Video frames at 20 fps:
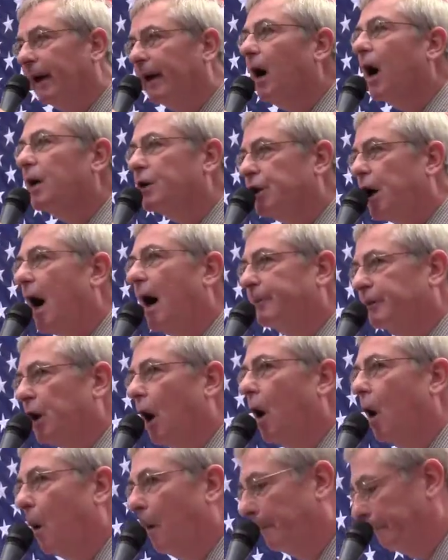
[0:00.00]
our jobs
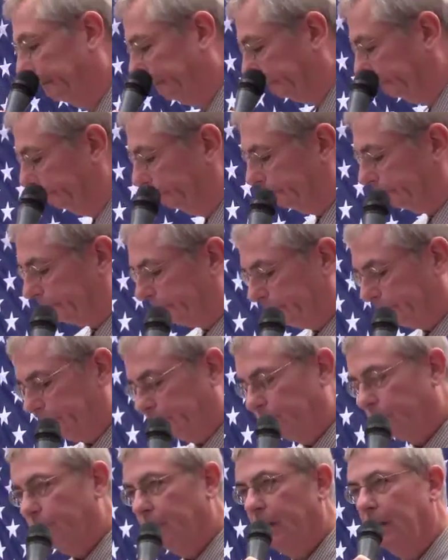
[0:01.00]
home.
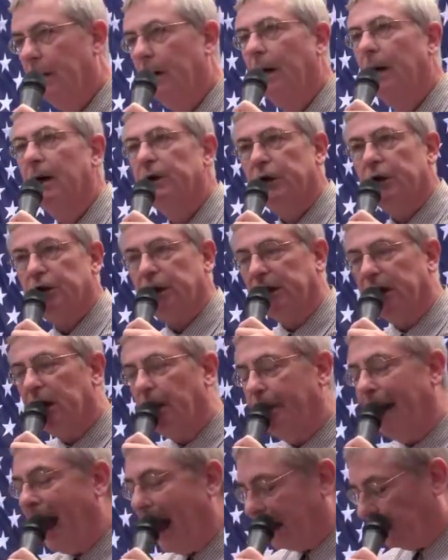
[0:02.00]
Just a little
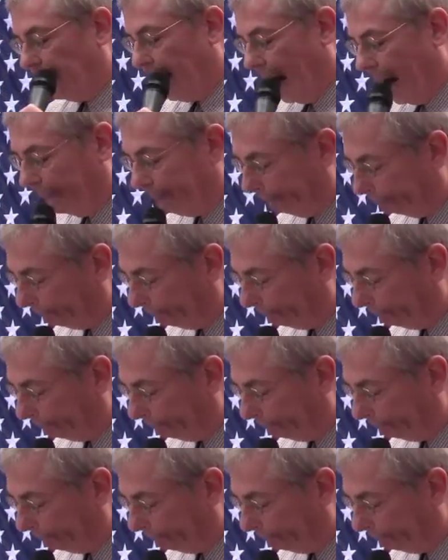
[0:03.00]
background.